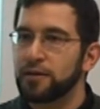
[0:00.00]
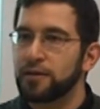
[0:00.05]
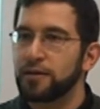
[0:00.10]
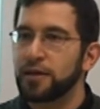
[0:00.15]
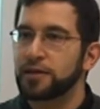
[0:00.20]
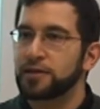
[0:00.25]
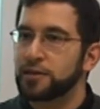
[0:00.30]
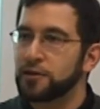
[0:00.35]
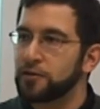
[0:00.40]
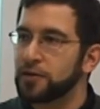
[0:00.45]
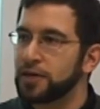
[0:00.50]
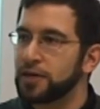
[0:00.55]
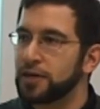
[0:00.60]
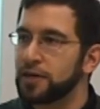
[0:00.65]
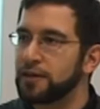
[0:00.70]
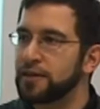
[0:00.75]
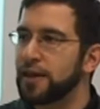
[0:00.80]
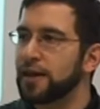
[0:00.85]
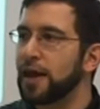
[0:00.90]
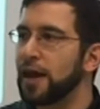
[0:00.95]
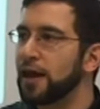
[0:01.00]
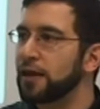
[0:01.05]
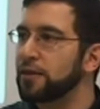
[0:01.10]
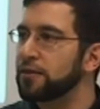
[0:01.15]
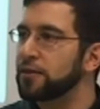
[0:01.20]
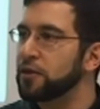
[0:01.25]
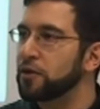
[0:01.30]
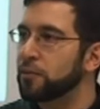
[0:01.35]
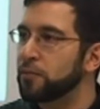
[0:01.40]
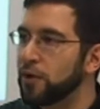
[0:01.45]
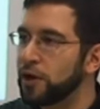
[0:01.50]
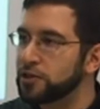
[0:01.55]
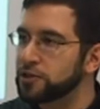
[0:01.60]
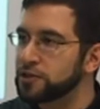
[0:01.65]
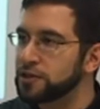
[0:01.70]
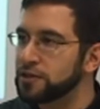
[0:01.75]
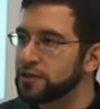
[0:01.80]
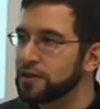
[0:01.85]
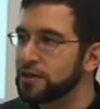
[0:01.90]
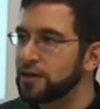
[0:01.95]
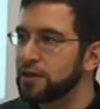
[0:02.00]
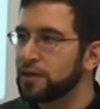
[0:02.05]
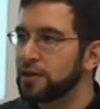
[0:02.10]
that tyranny, that had the oppression